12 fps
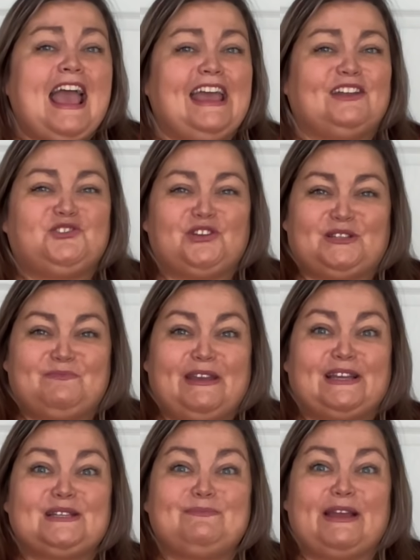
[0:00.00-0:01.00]
It just
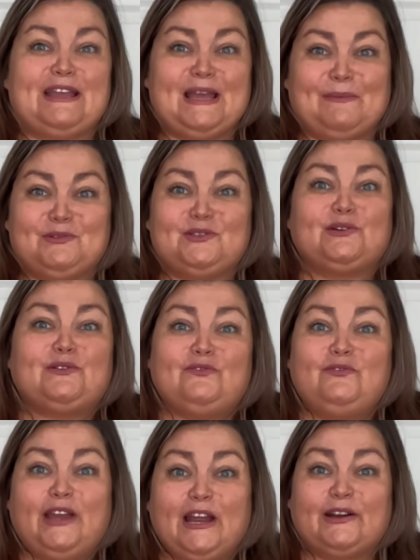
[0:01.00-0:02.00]
makes my hips look
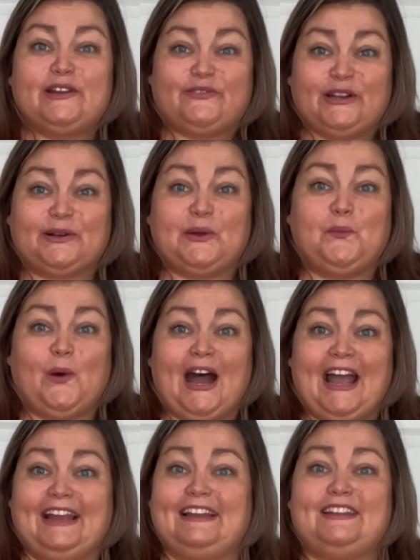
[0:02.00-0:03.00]
very, very
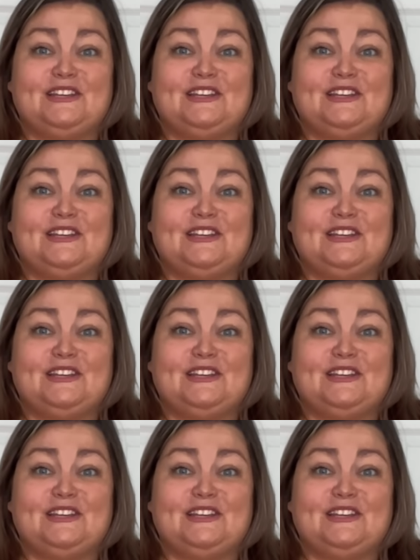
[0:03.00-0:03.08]
wide.